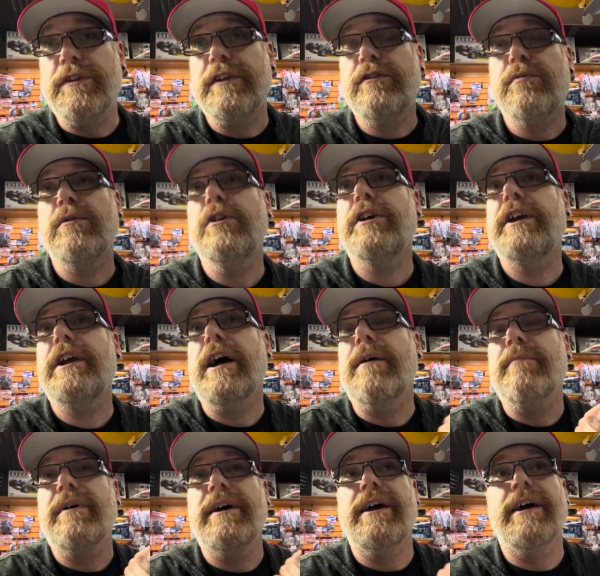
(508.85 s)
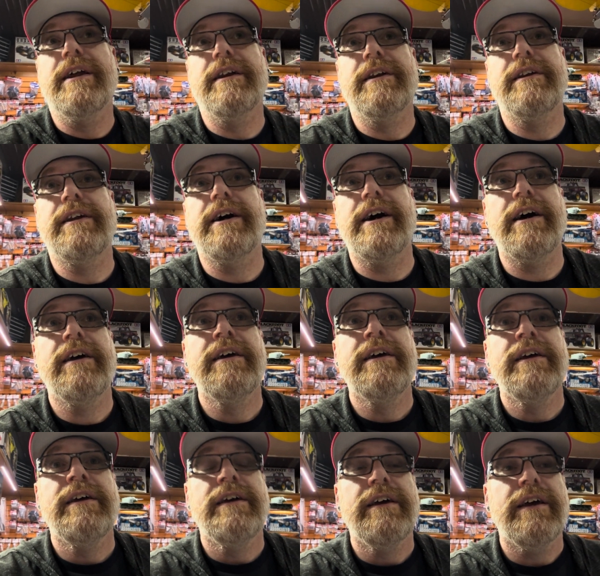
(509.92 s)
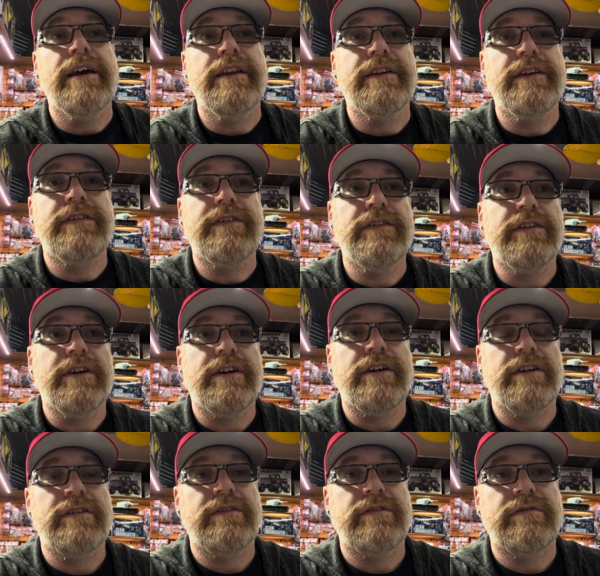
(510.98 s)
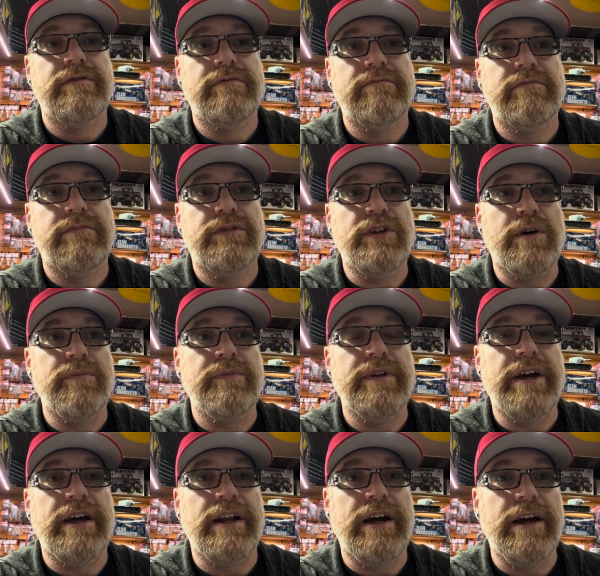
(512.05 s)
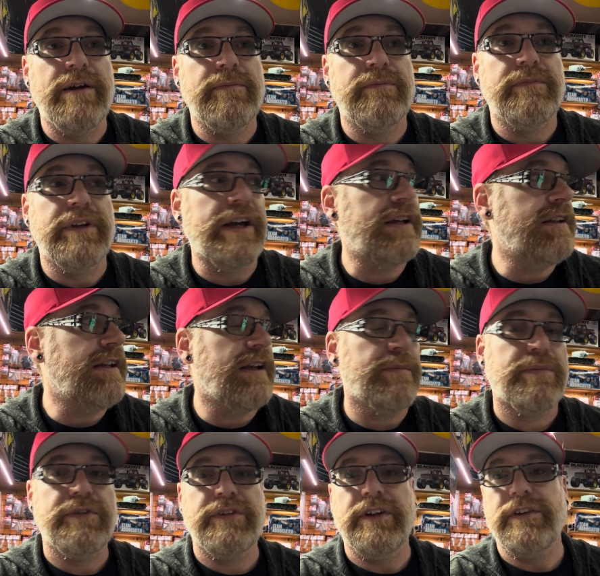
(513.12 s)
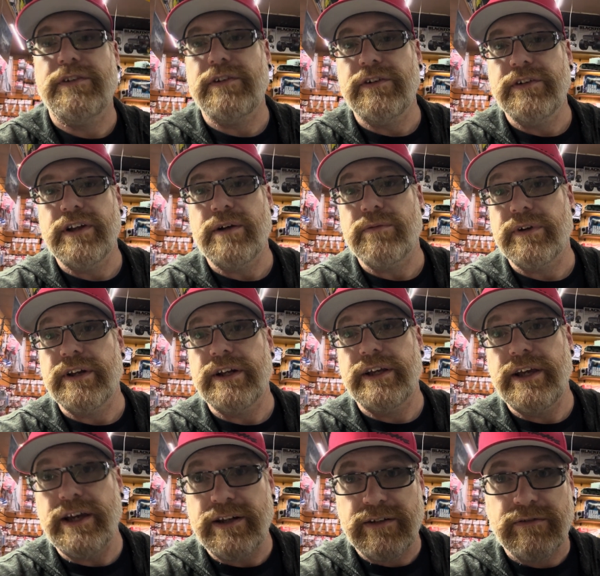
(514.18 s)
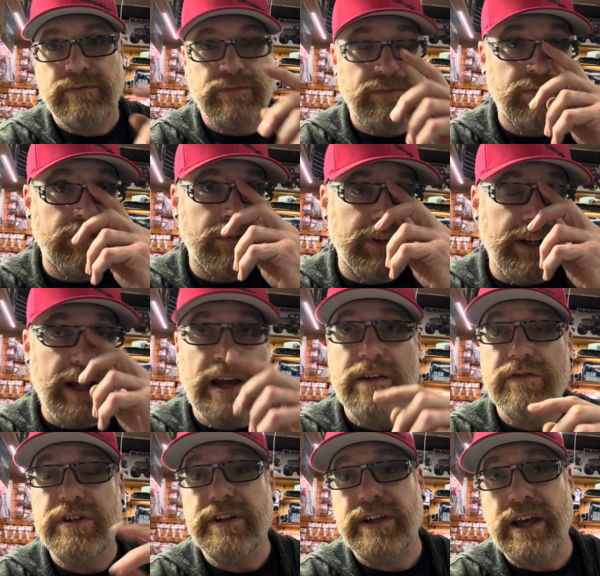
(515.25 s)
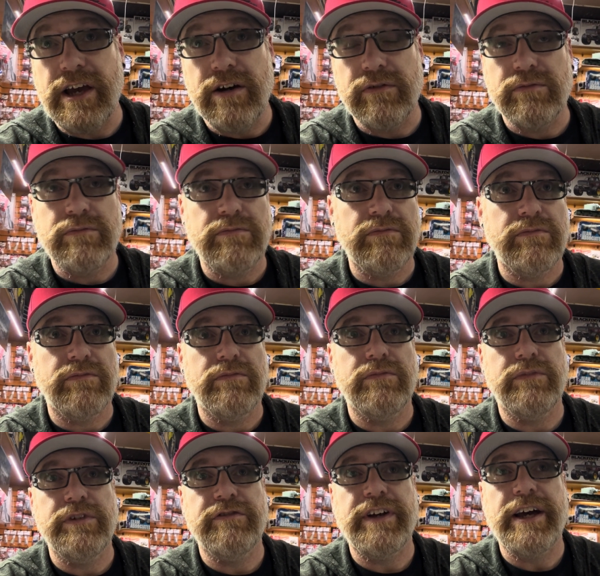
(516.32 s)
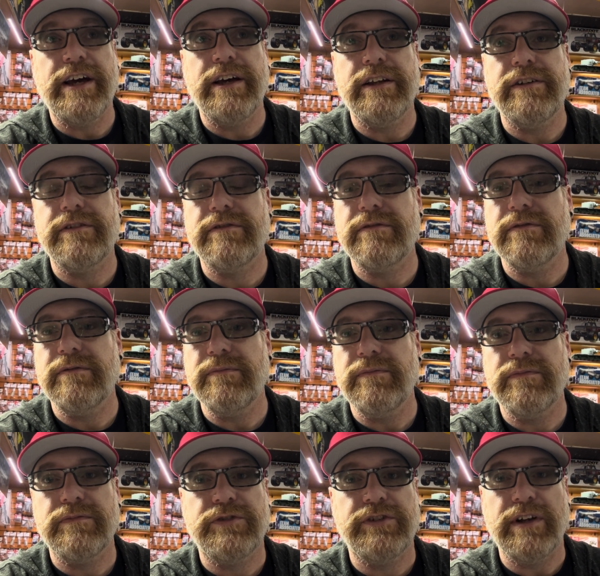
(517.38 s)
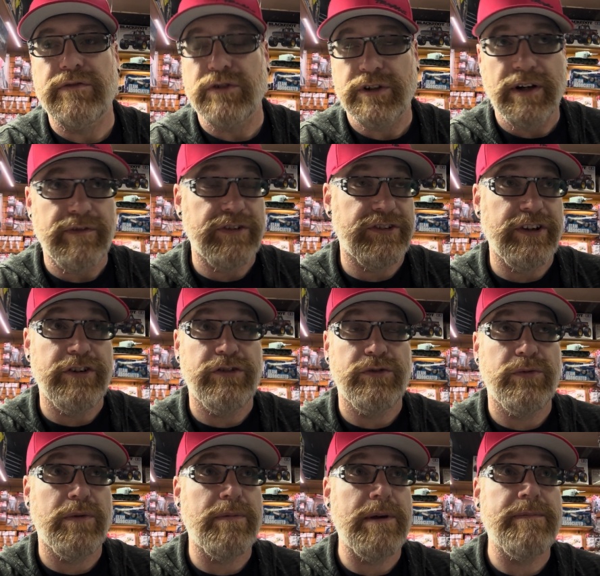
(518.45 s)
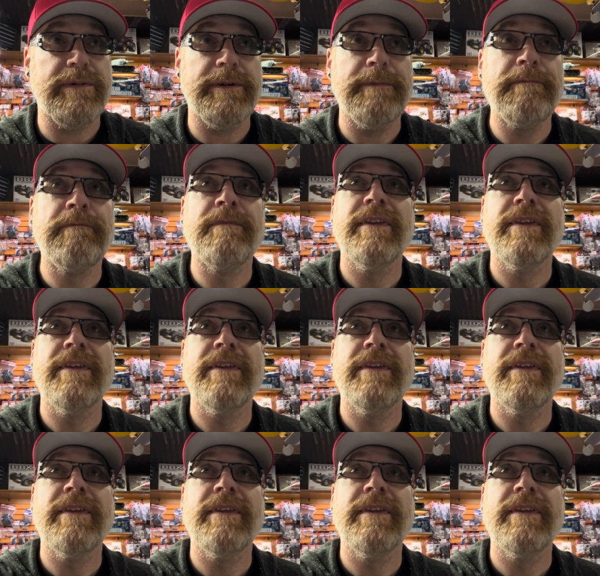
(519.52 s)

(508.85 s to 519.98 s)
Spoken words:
Things were looking up, and this is something that I'm 98% certain that we're going to get. We're going to have the account. We've had several conversations with people.